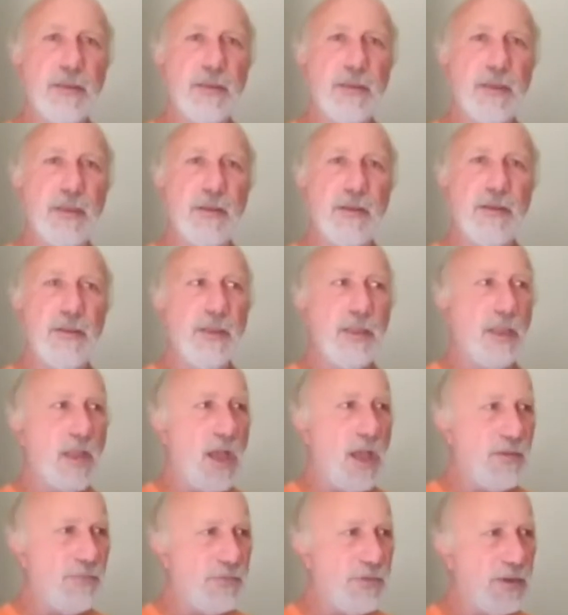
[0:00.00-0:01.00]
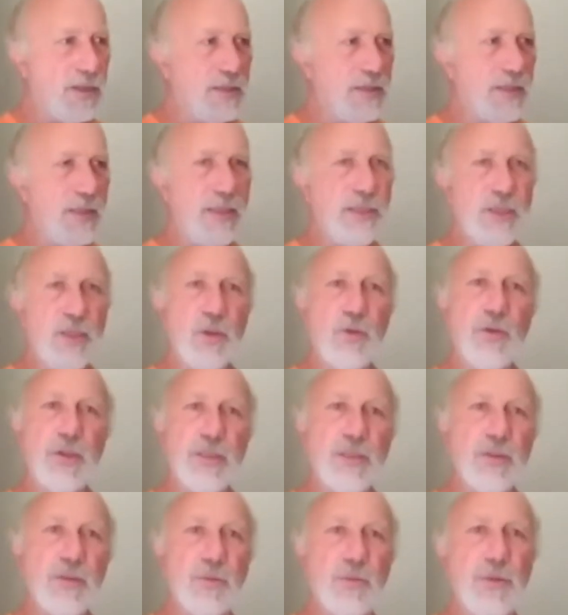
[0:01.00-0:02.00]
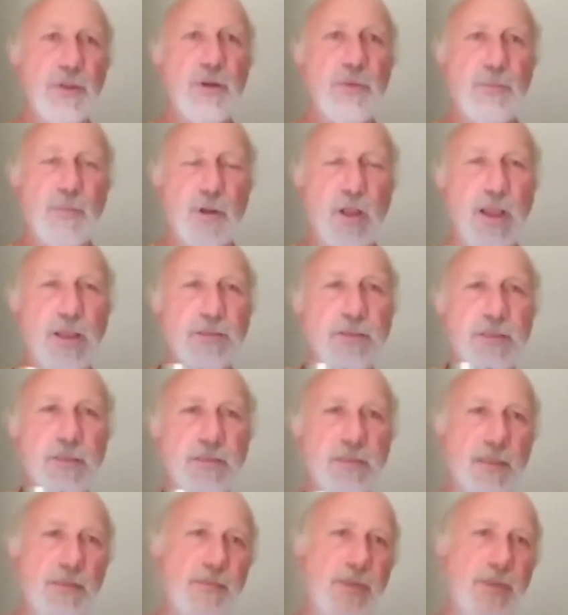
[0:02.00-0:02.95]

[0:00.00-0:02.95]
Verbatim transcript: Yeah, confident that you're in the real process.